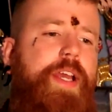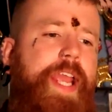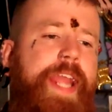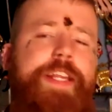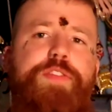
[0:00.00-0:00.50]

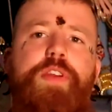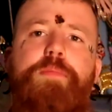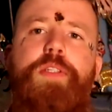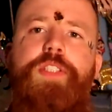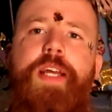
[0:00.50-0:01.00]

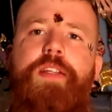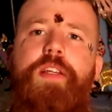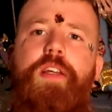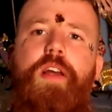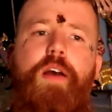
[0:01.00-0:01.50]
83%
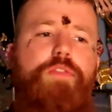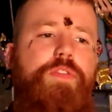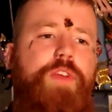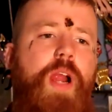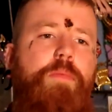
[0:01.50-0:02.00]
of the
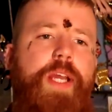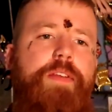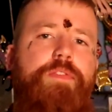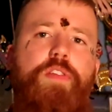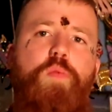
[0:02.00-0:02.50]
farmland
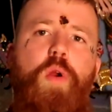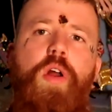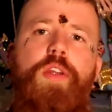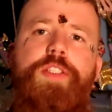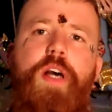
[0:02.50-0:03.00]
of this
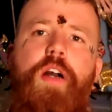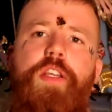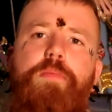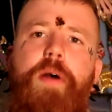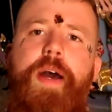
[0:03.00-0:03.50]
world is
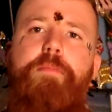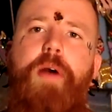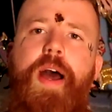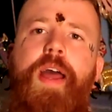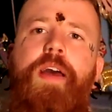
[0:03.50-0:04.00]
occupied
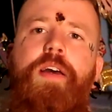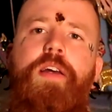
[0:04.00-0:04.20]
by